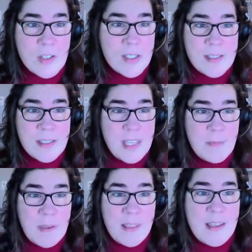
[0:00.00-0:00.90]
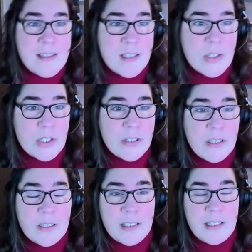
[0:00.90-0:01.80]
Just keeping things
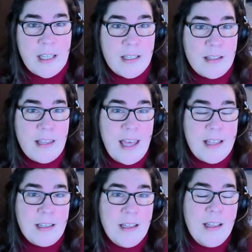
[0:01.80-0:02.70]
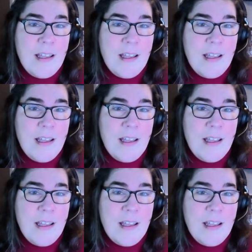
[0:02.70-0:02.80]
internal and that